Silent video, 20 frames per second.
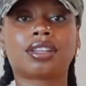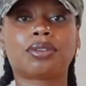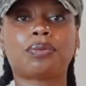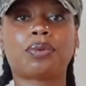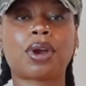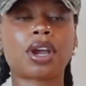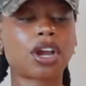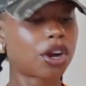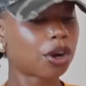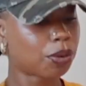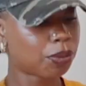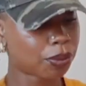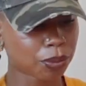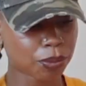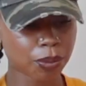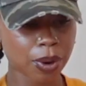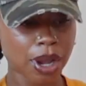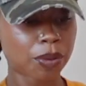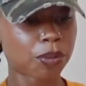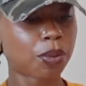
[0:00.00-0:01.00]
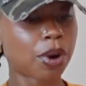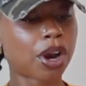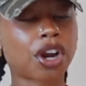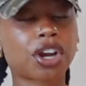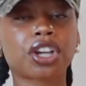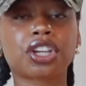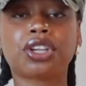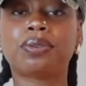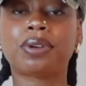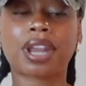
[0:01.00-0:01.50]
Where
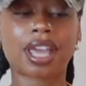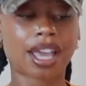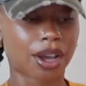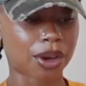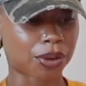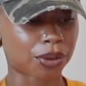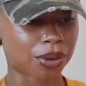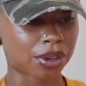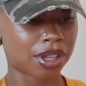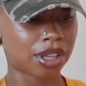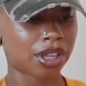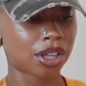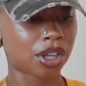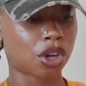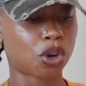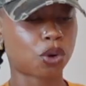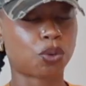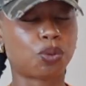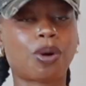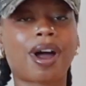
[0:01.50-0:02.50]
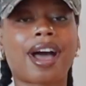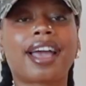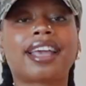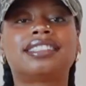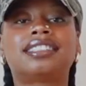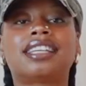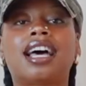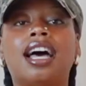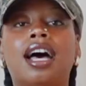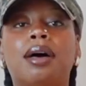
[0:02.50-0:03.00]
are you now?
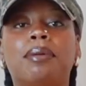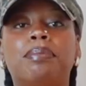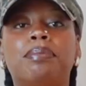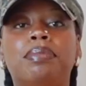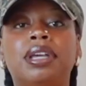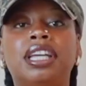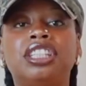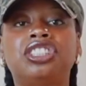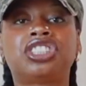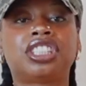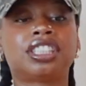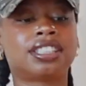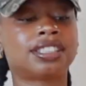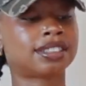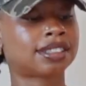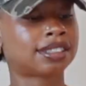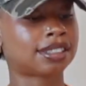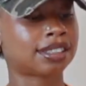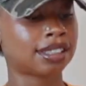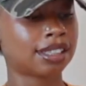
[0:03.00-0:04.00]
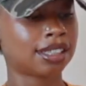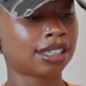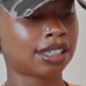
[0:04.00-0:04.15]
Rise up, bitches.